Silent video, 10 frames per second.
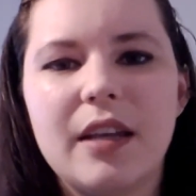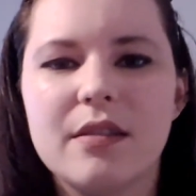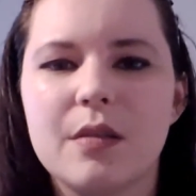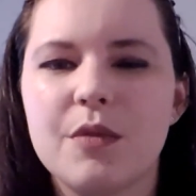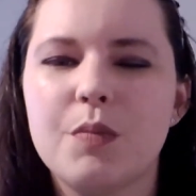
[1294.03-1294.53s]

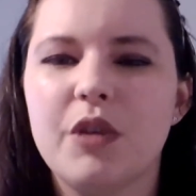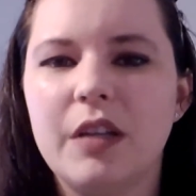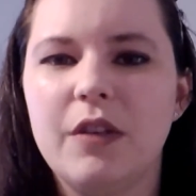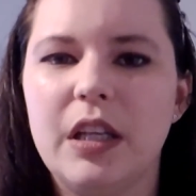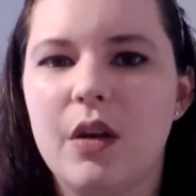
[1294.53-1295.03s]
some
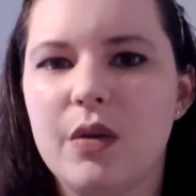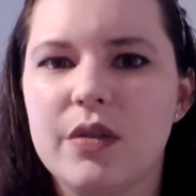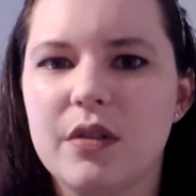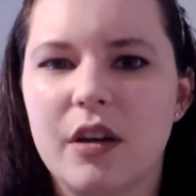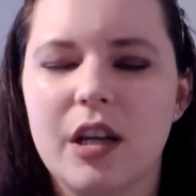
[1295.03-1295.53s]
spring
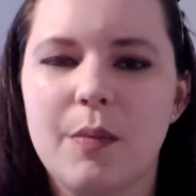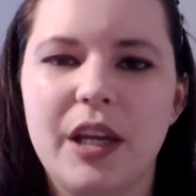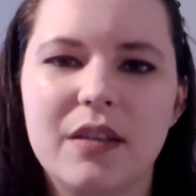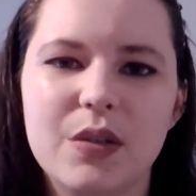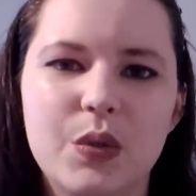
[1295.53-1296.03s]
videos are
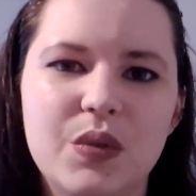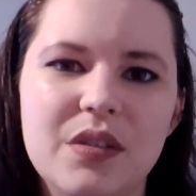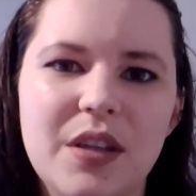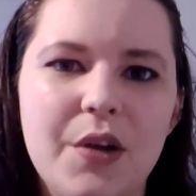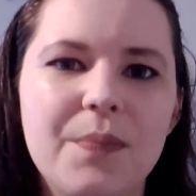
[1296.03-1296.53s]
coming soon.
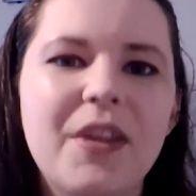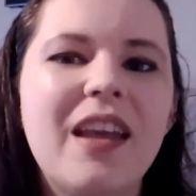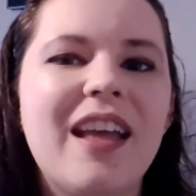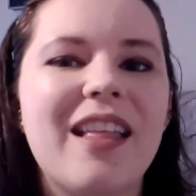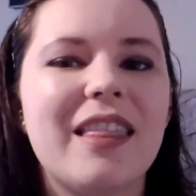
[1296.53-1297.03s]
So
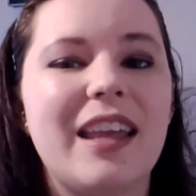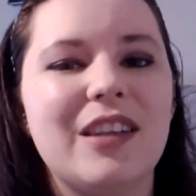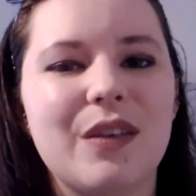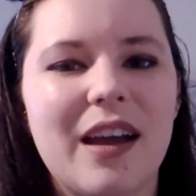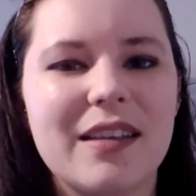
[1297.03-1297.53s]
thank
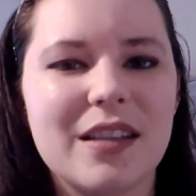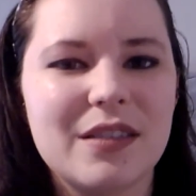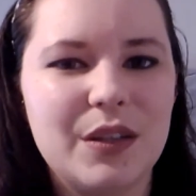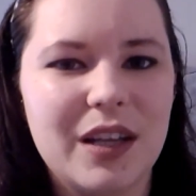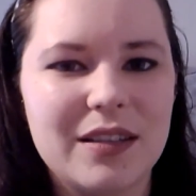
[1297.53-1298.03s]
you guys, I'll
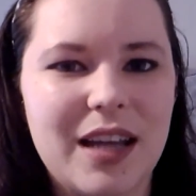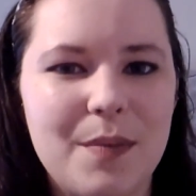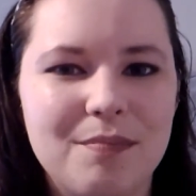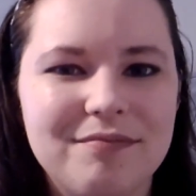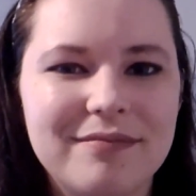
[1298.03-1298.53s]
see you next time.